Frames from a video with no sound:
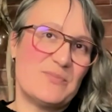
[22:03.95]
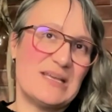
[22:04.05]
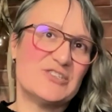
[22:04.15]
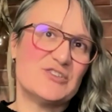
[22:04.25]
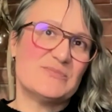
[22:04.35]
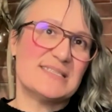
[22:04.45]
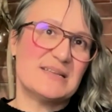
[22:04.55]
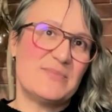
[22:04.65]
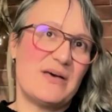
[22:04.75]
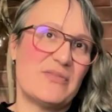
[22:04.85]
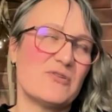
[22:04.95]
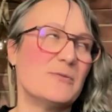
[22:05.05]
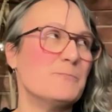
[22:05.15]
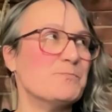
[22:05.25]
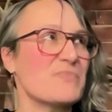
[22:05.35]
bedrooms and a
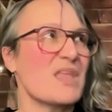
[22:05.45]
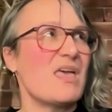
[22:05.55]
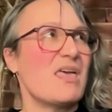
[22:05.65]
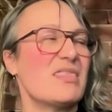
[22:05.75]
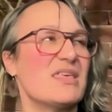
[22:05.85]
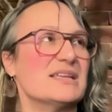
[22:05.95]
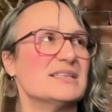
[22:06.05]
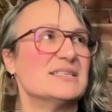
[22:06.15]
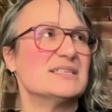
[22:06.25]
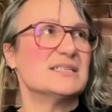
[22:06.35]
bathroom that